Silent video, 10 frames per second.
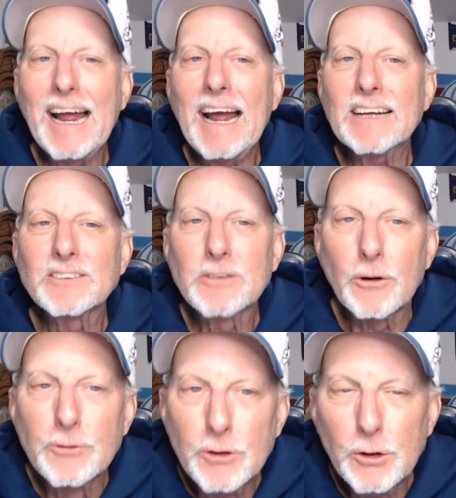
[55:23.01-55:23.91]
as
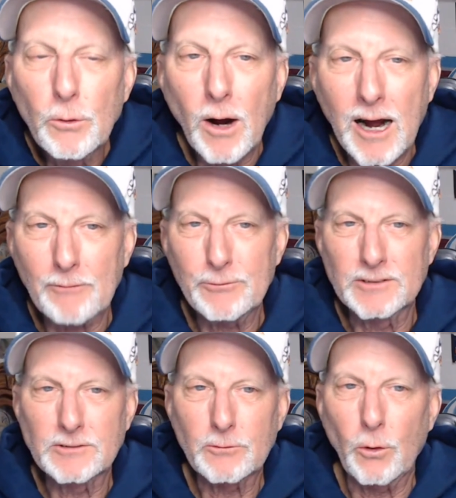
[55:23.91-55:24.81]
their new
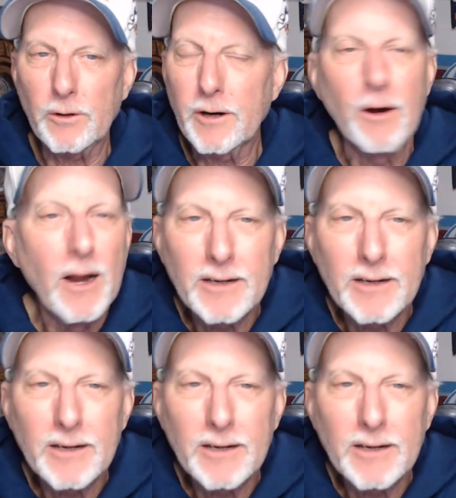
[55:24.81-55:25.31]
offensive coordinator.